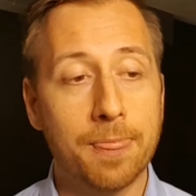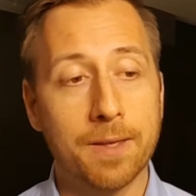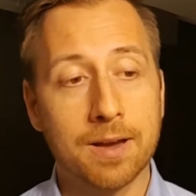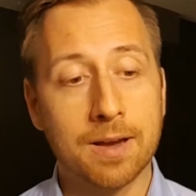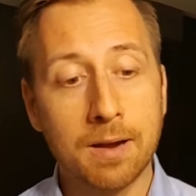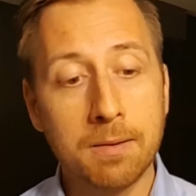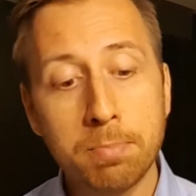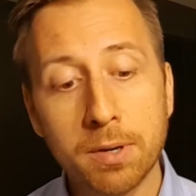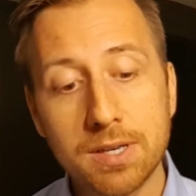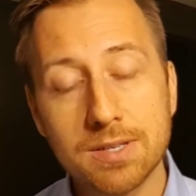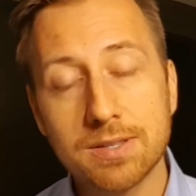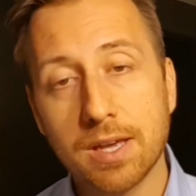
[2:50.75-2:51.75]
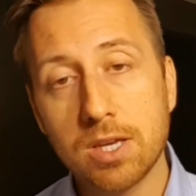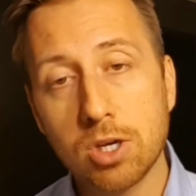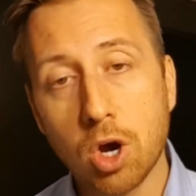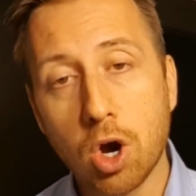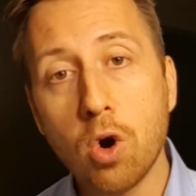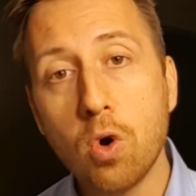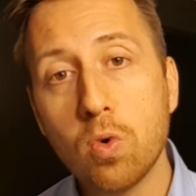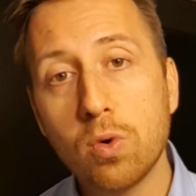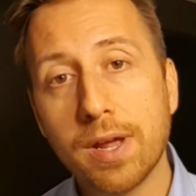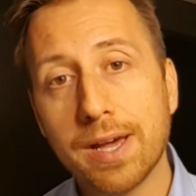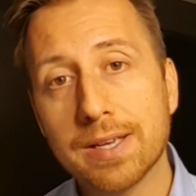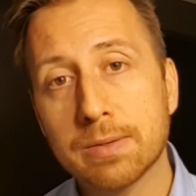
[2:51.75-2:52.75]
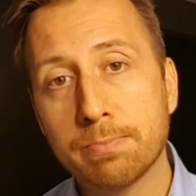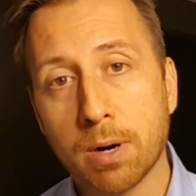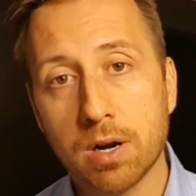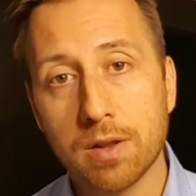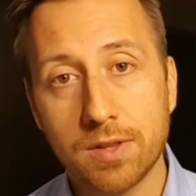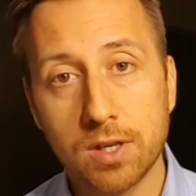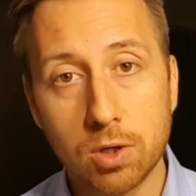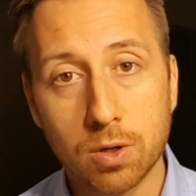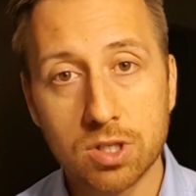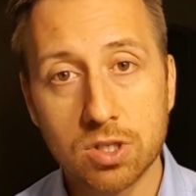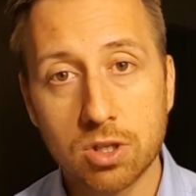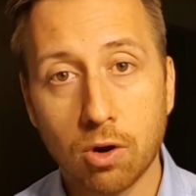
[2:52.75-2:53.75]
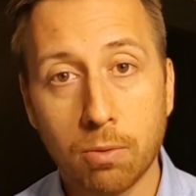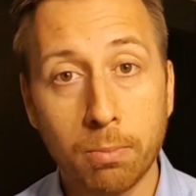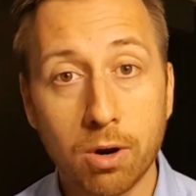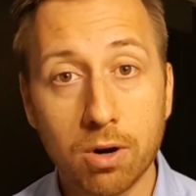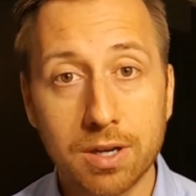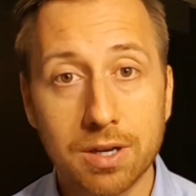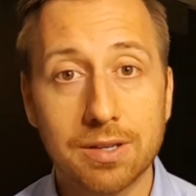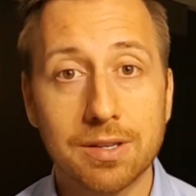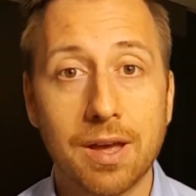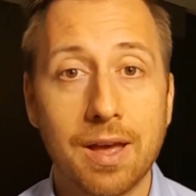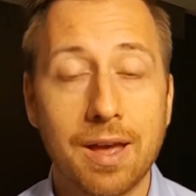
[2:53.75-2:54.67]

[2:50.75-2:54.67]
the companies that you own as part of the US stock market